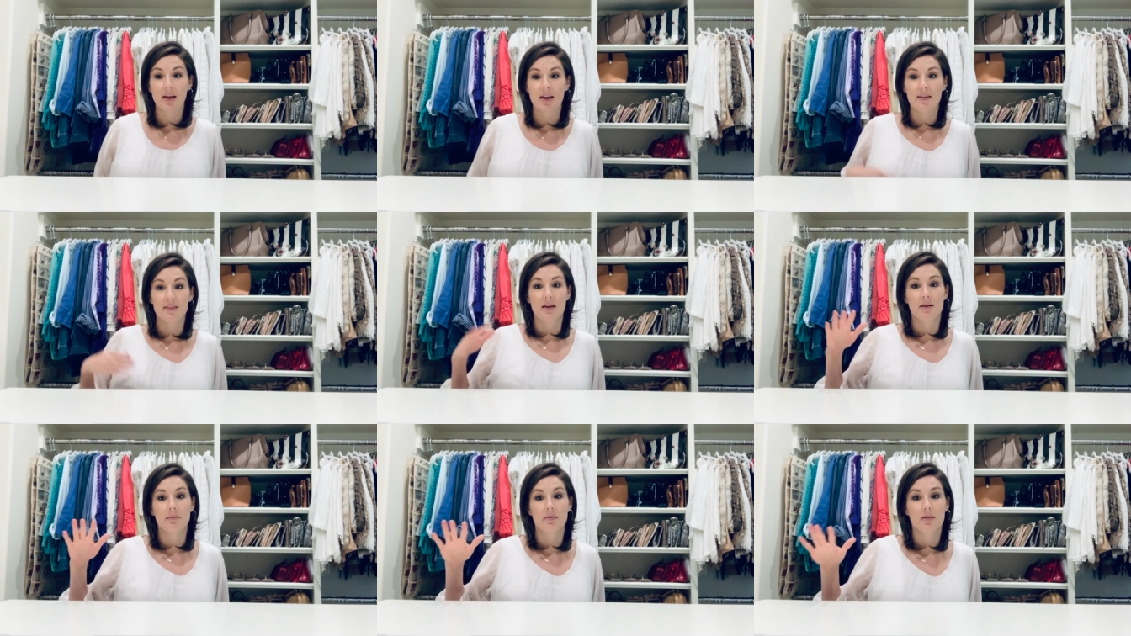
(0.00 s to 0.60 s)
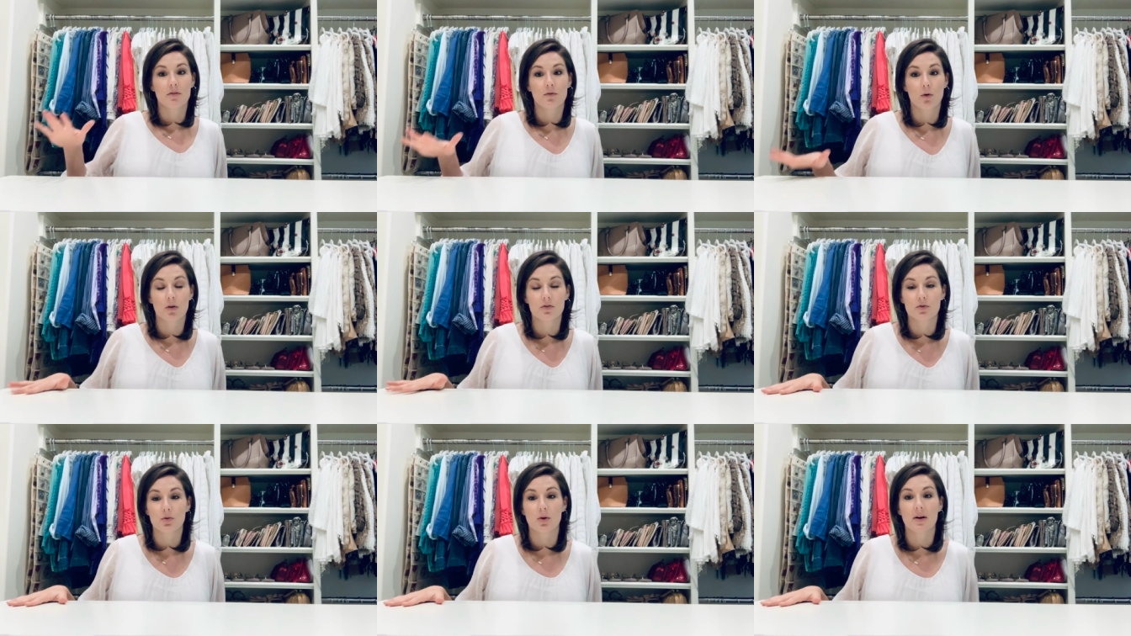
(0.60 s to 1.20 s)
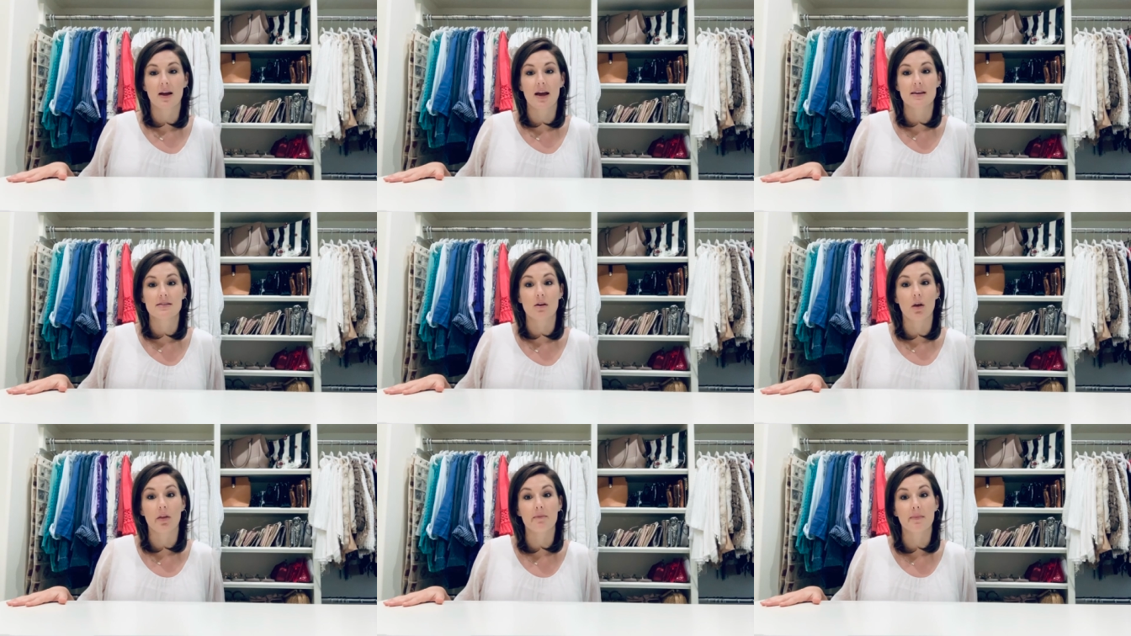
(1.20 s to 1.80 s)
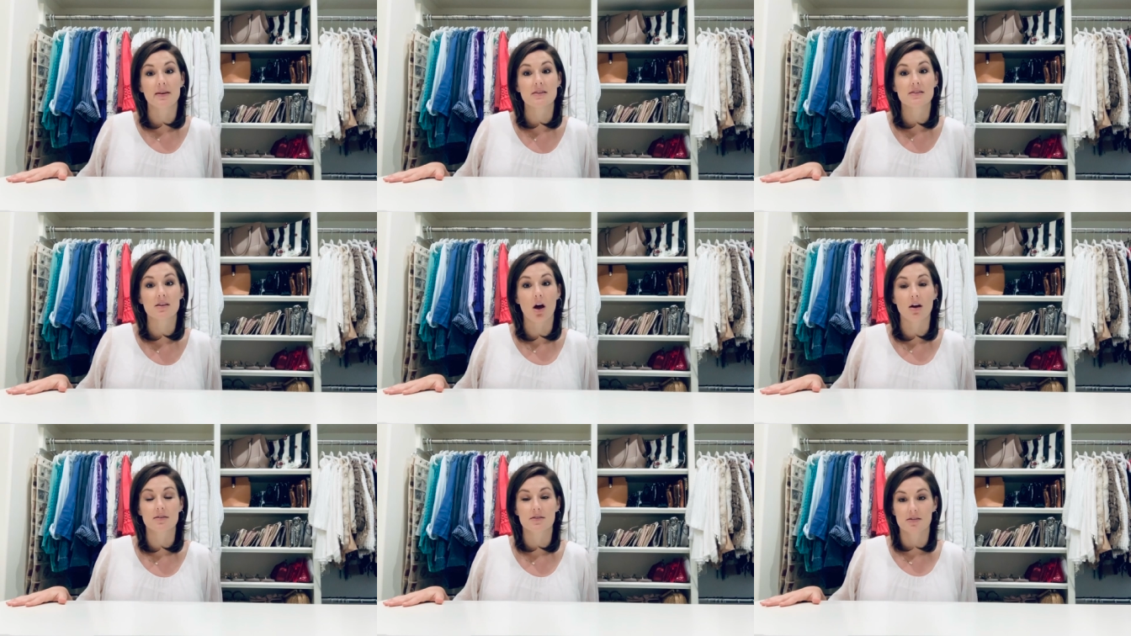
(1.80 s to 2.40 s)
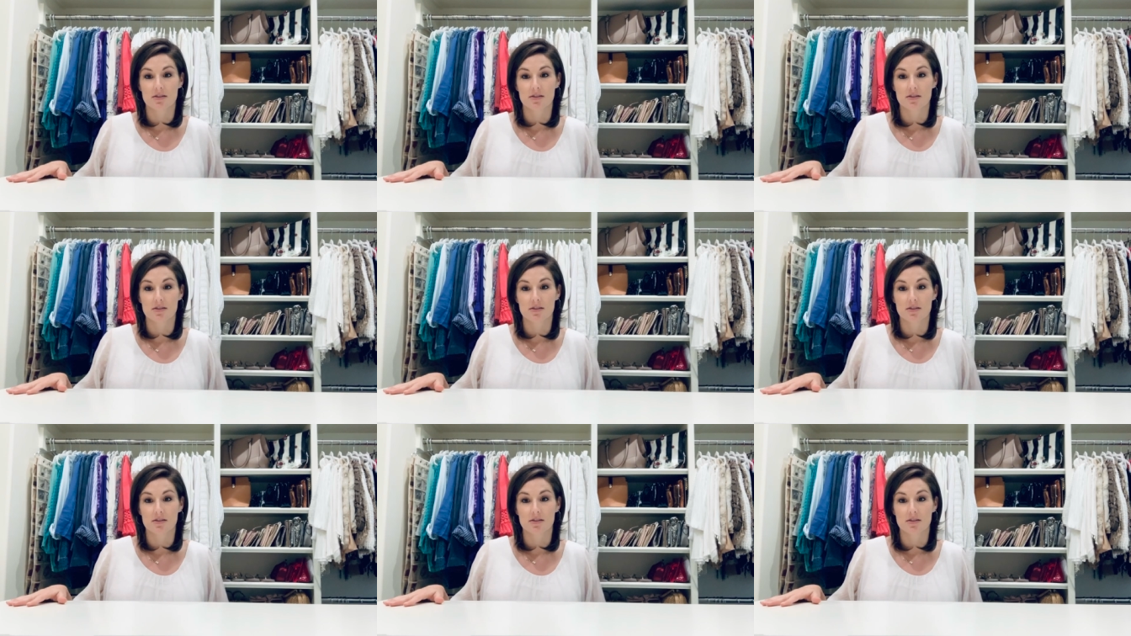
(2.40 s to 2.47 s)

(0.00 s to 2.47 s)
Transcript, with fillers: And then the fourth drawer has all of my socks.